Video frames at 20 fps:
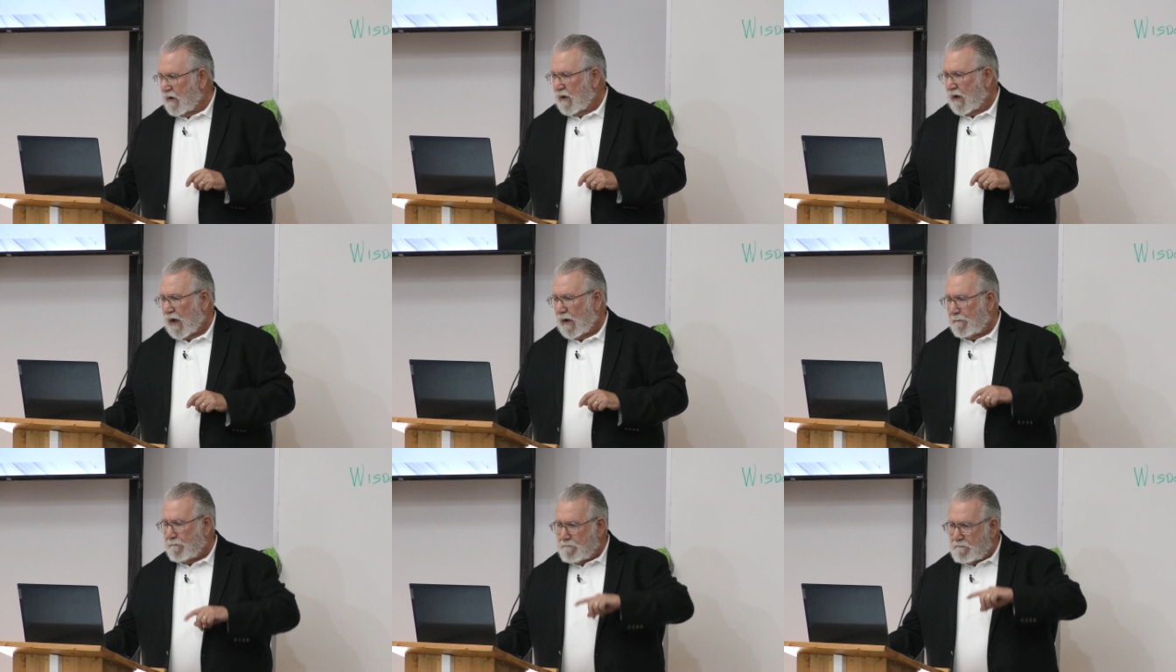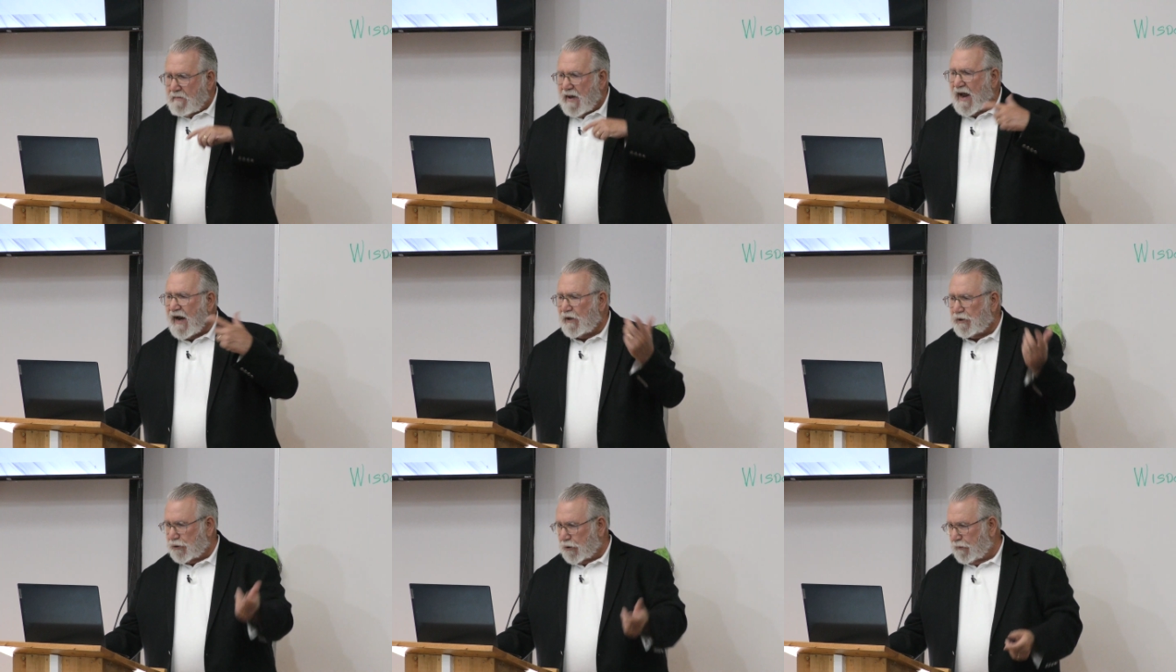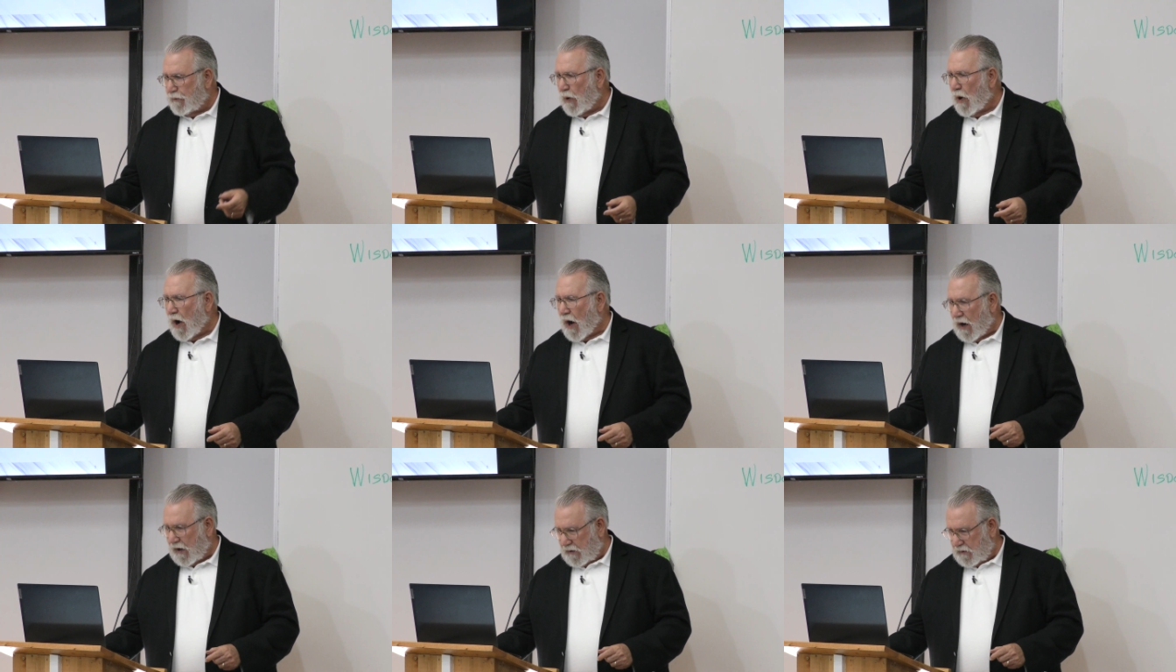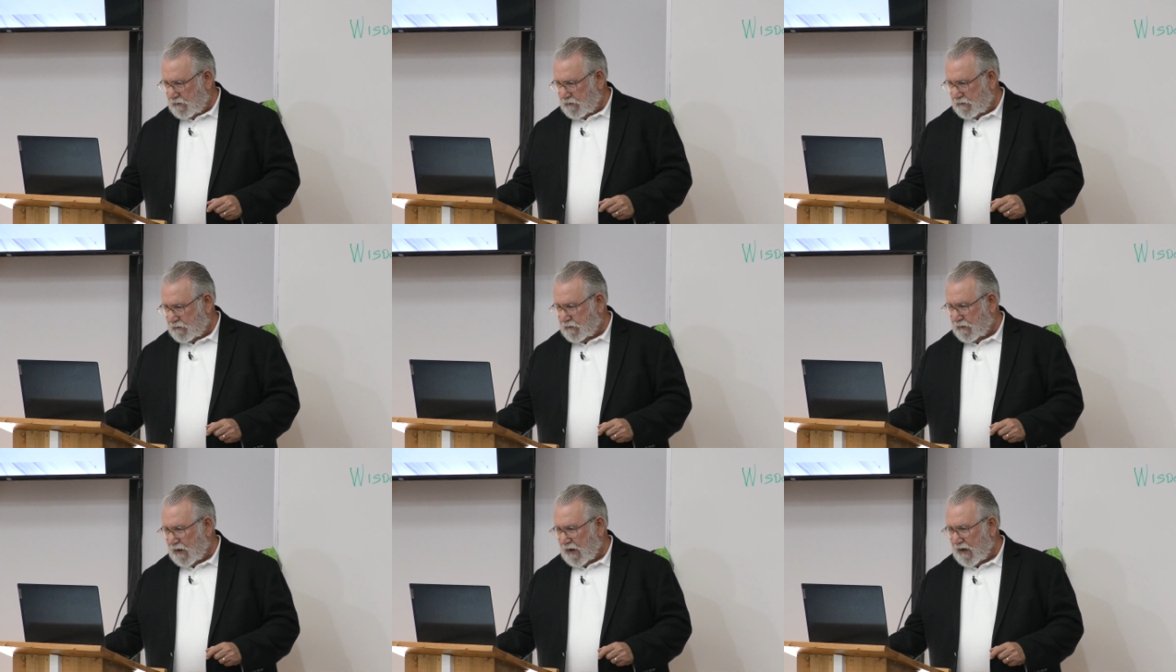a major part
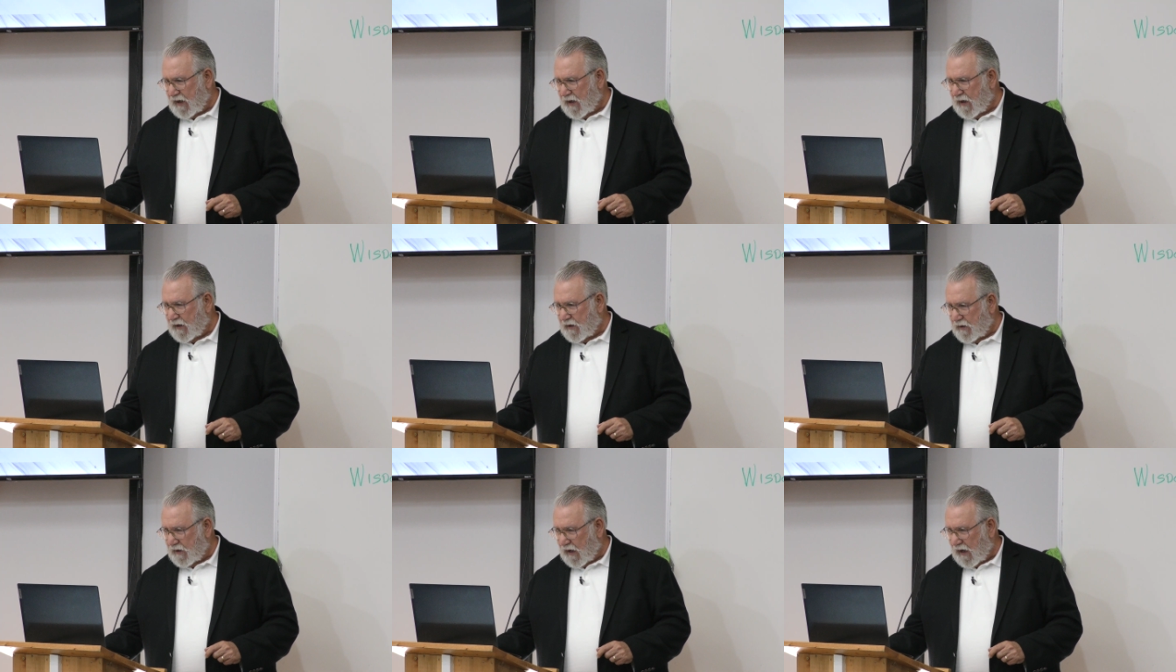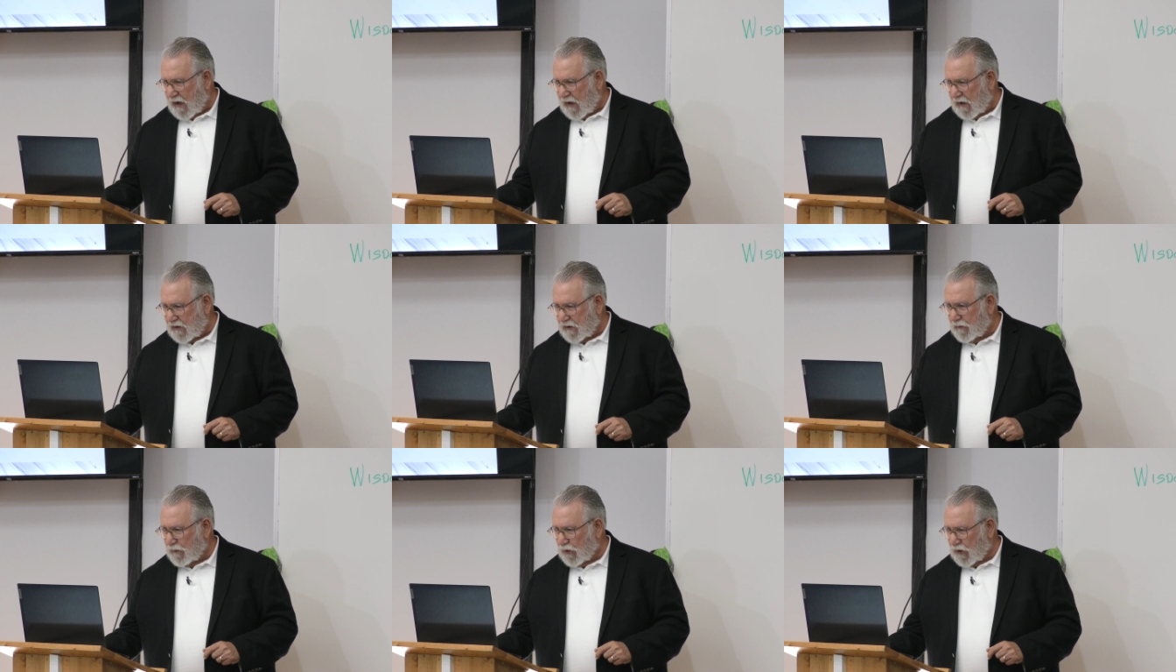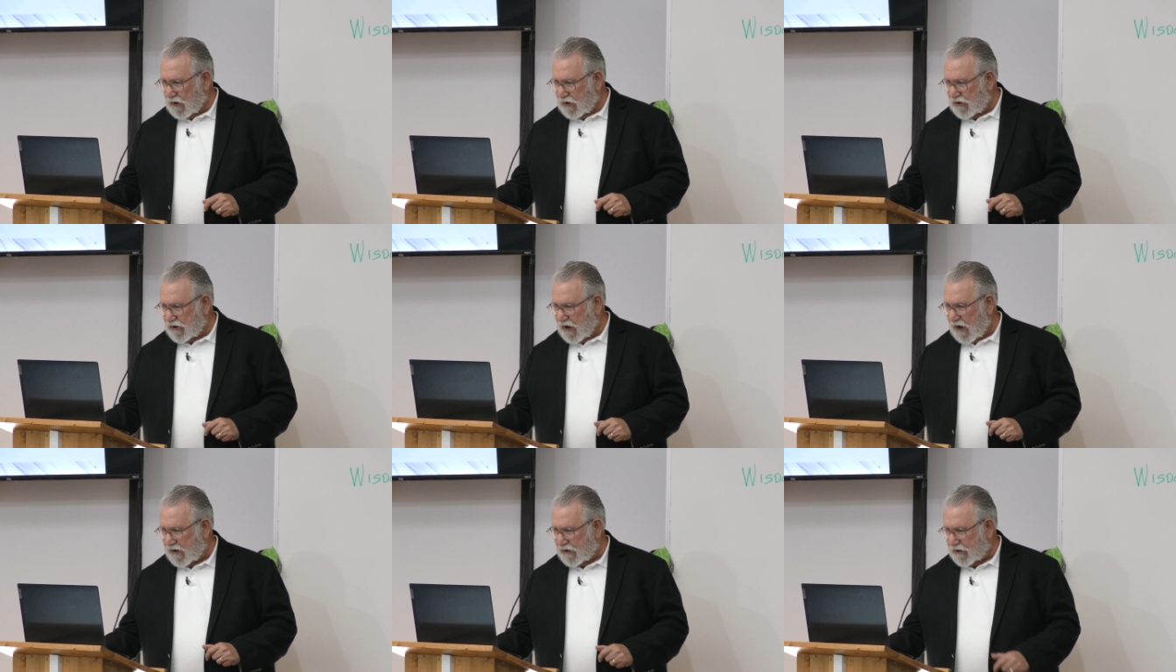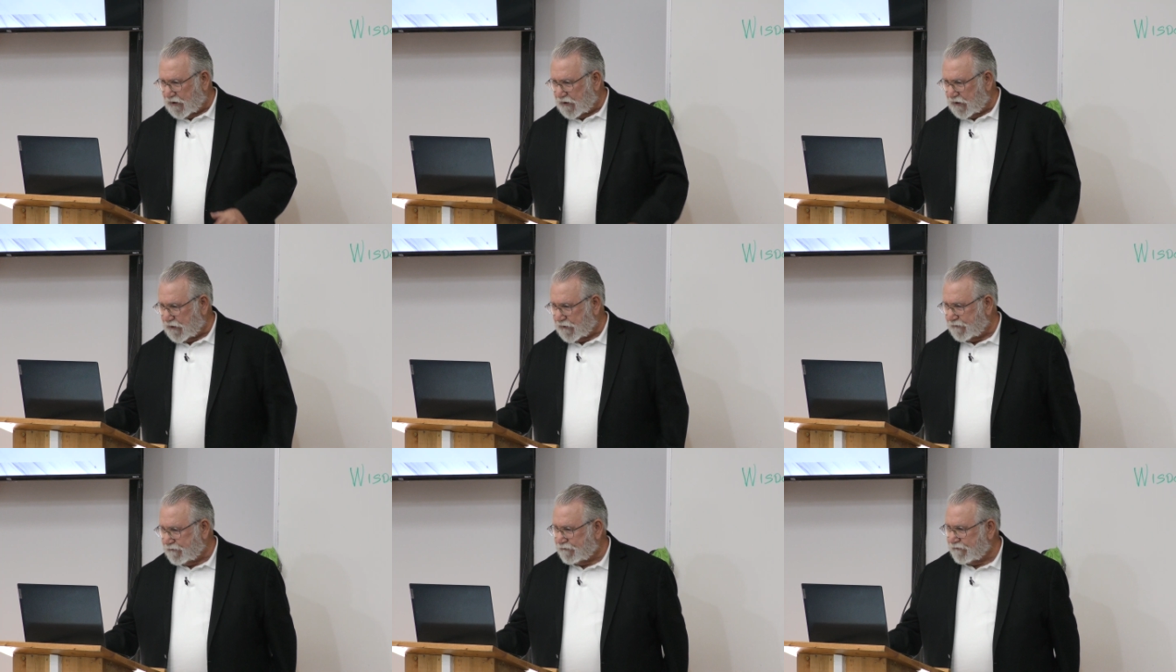in the book of
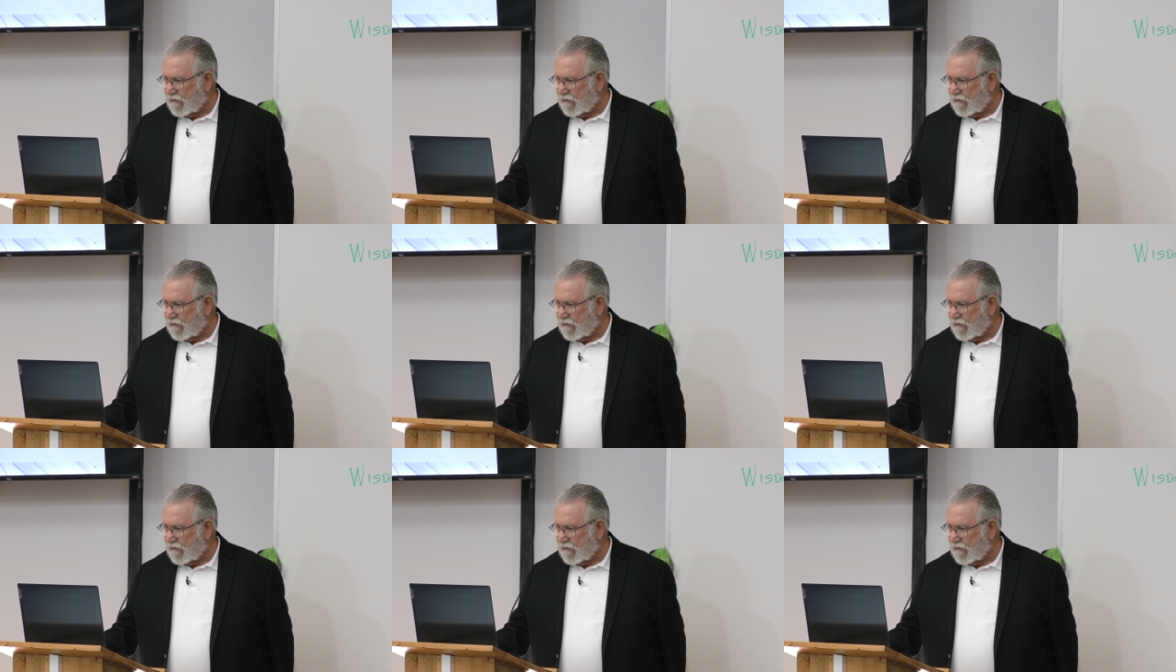Judges.